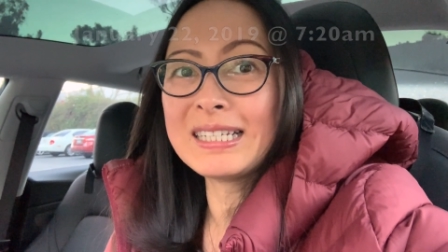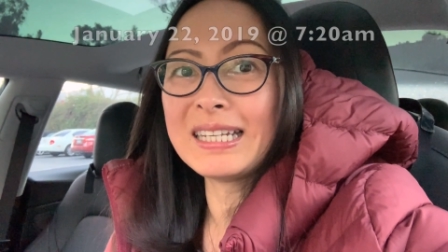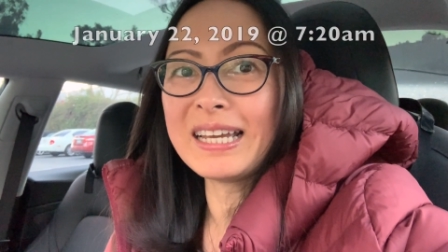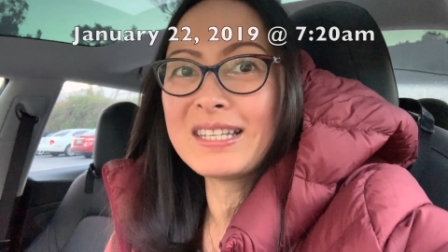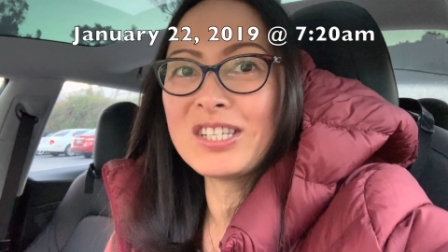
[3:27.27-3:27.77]

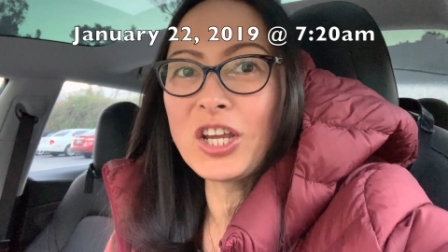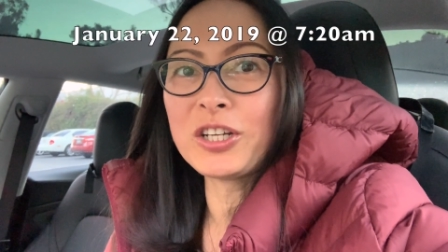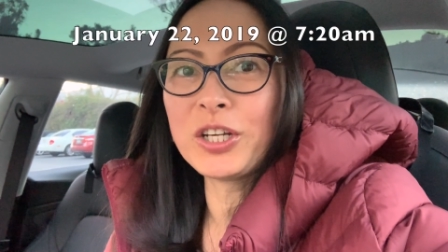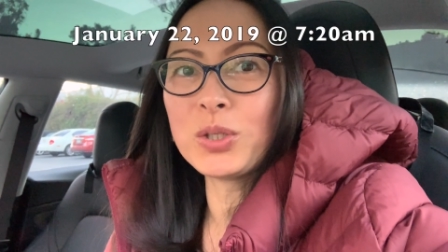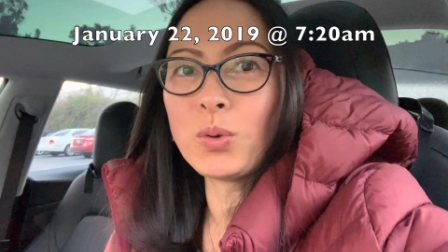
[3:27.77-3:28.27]
Today is
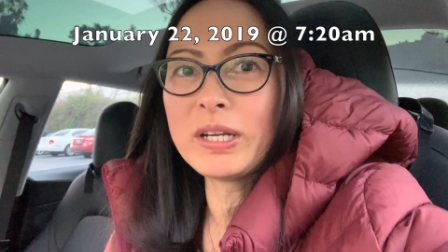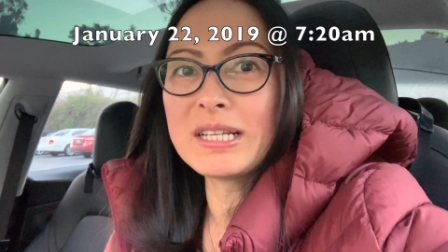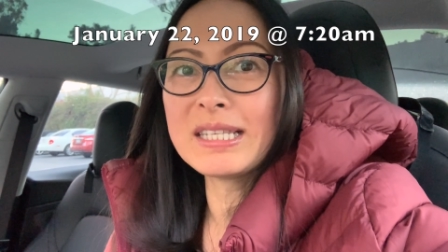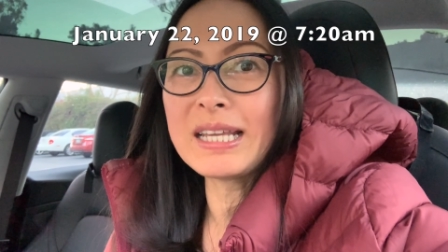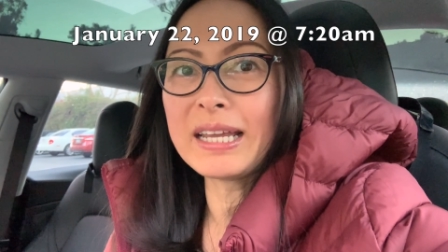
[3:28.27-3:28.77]
January
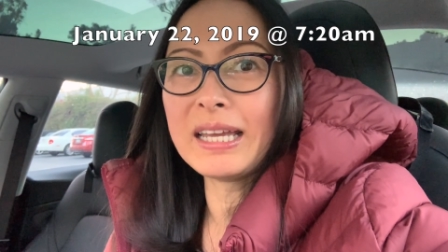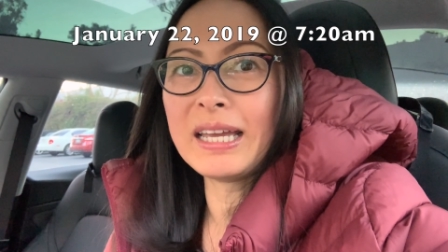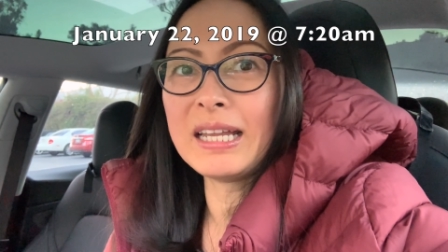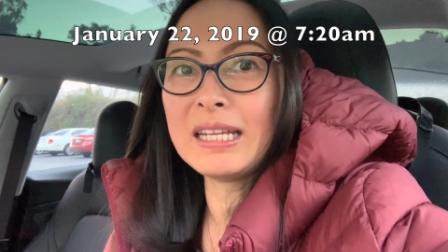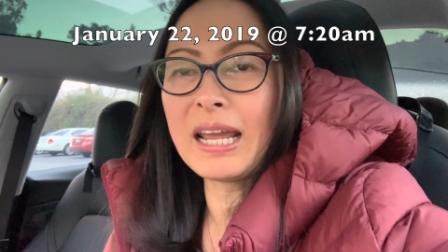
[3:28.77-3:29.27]

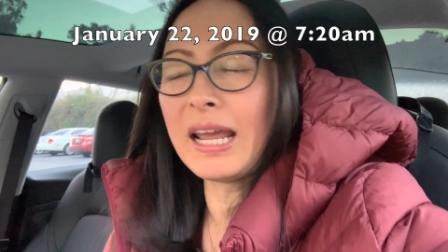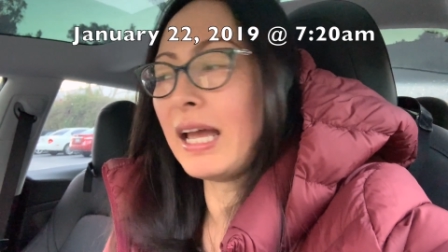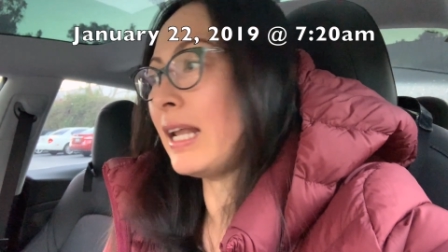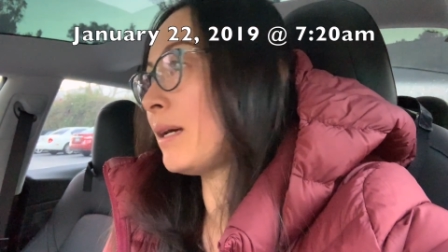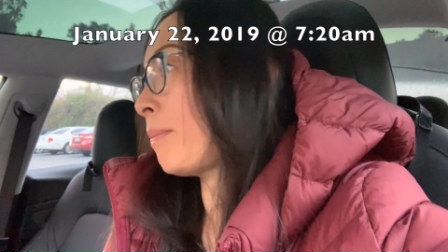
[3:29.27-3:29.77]
twenty-second
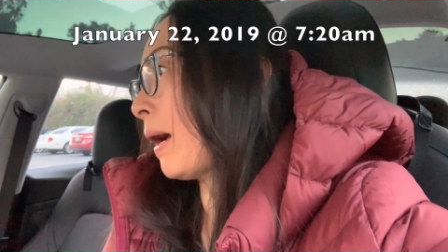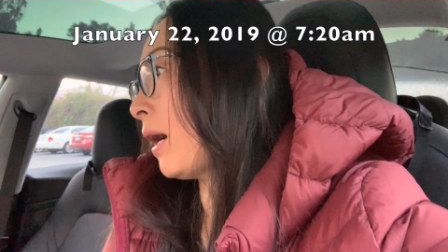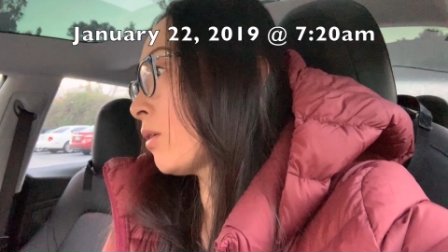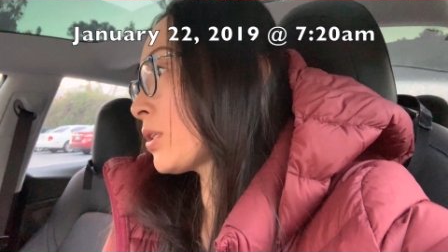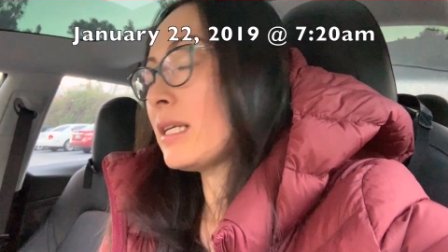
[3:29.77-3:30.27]
and
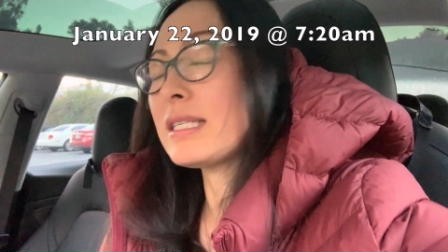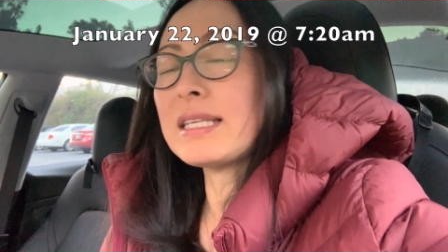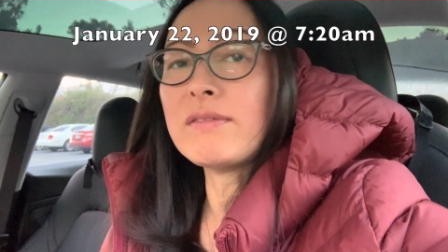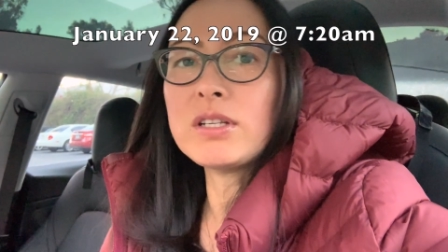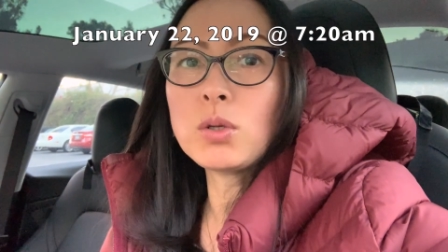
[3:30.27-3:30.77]
about
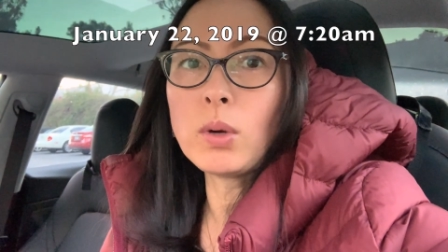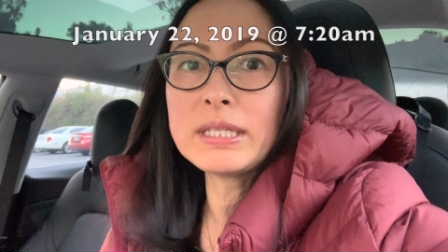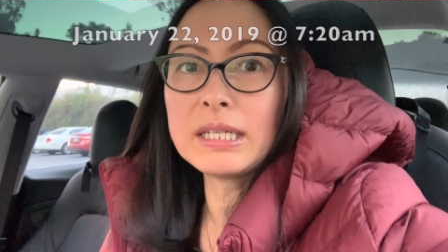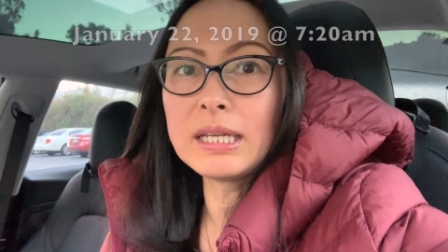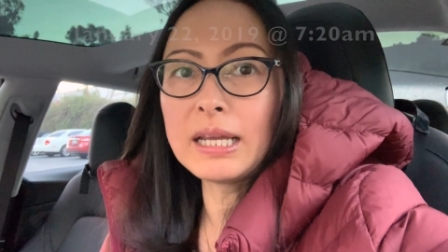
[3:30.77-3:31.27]
seven
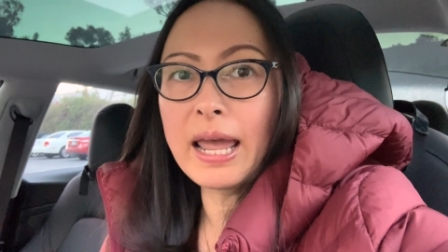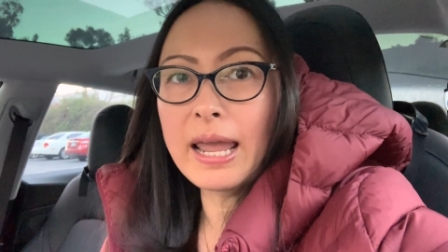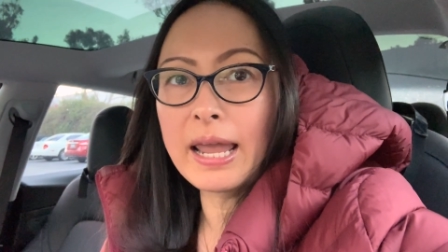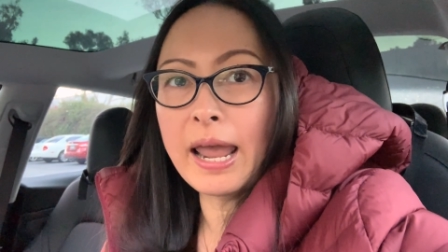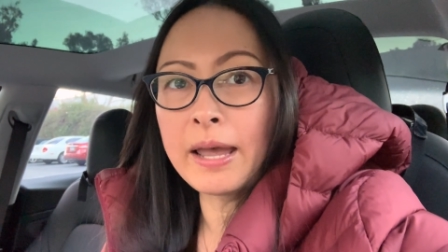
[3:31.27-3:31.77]
twenty
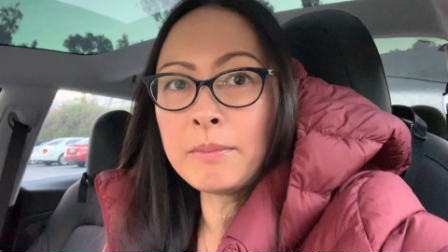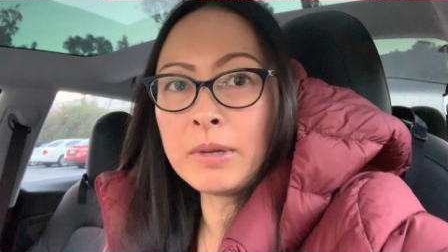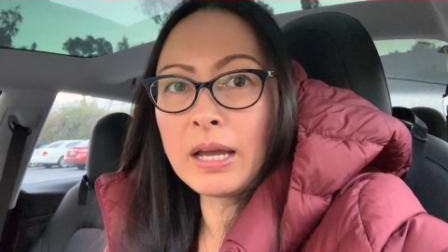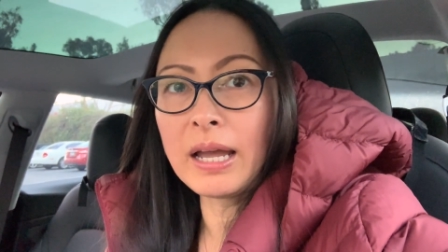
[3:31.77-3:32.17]
a m